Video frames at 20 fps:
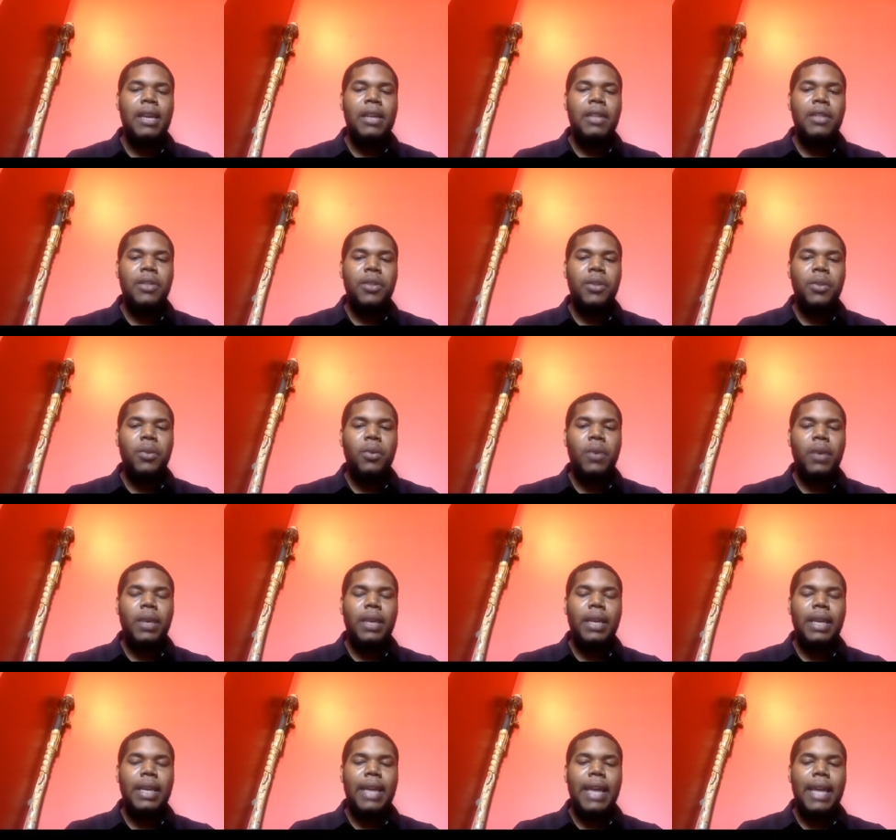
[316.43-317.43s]
to
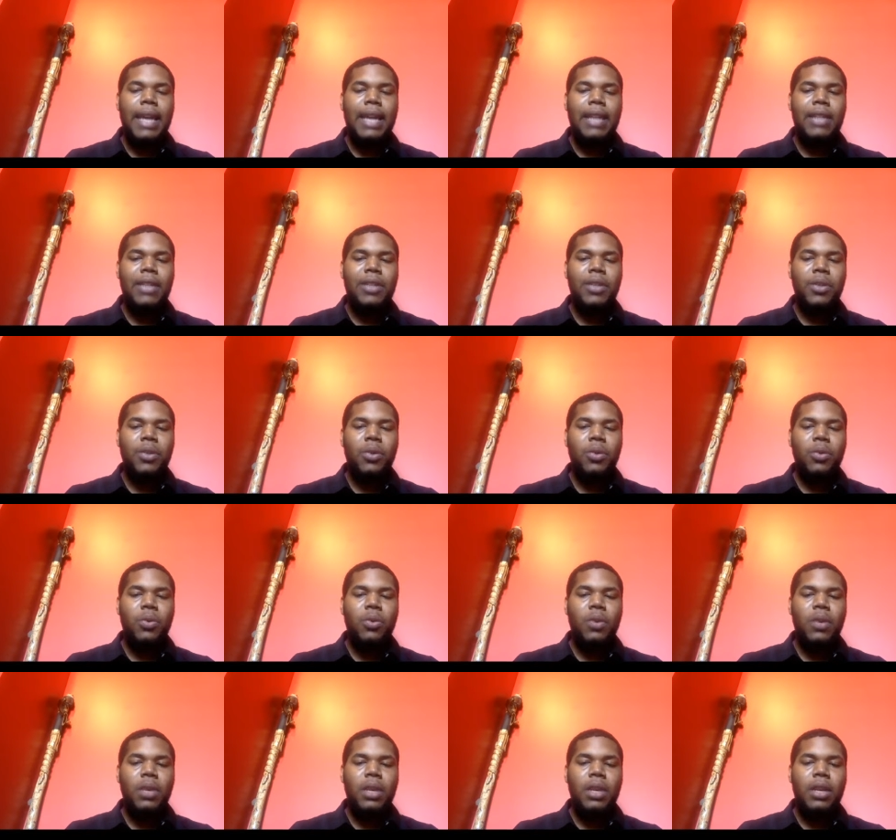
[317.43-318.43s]
get
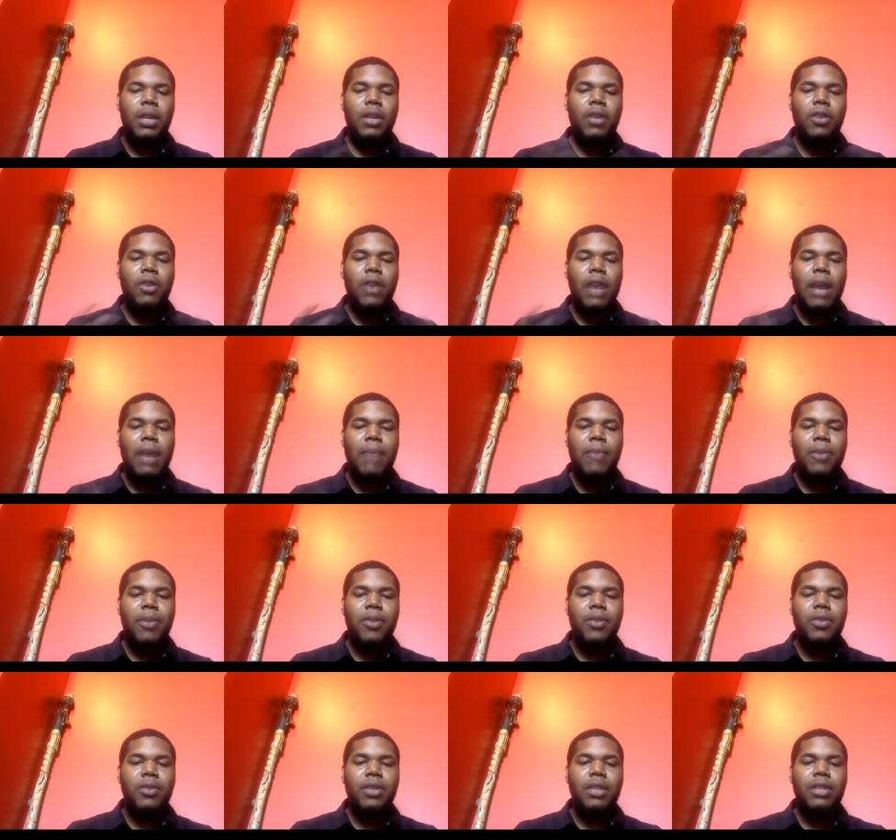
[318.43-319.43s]
to your
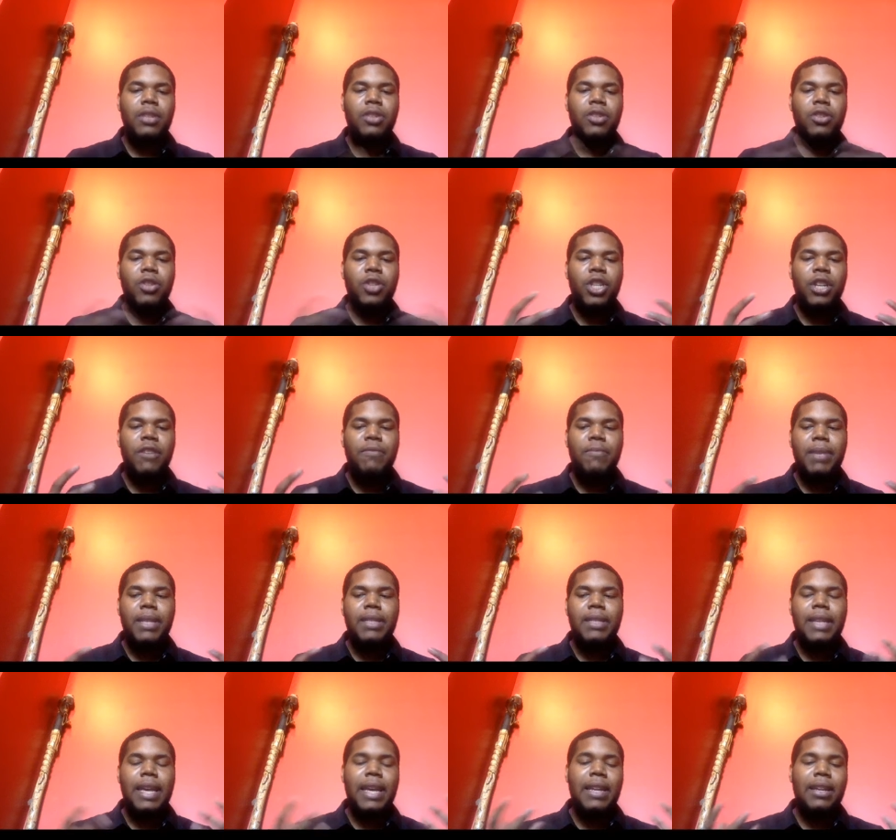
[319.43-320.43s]
opportunities, your
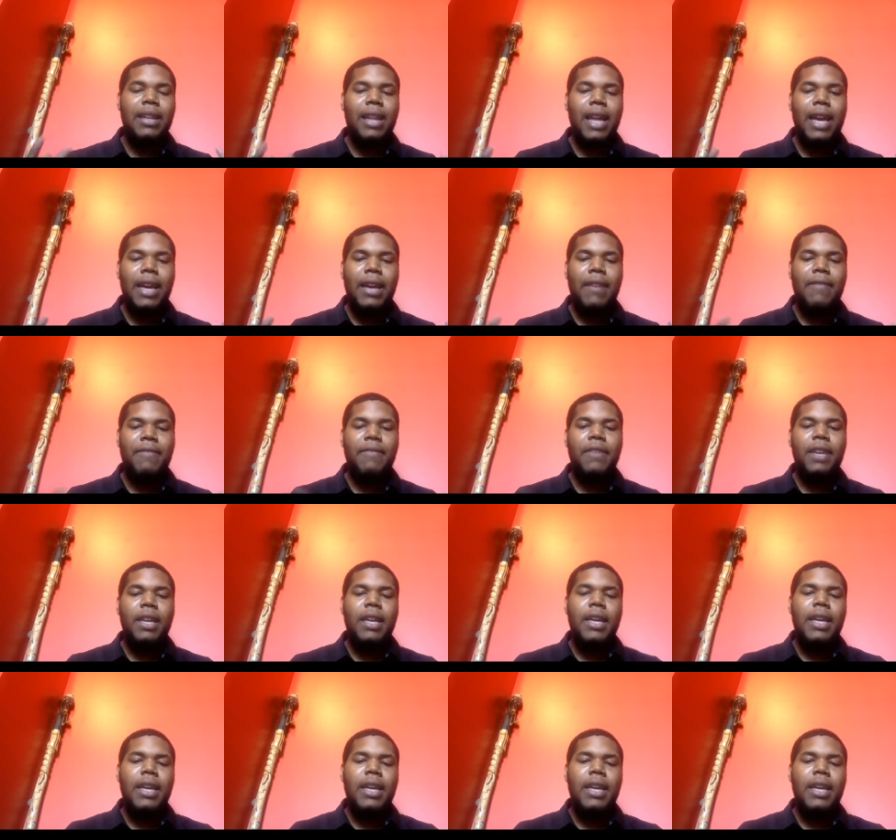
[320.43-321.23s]
achievements in life.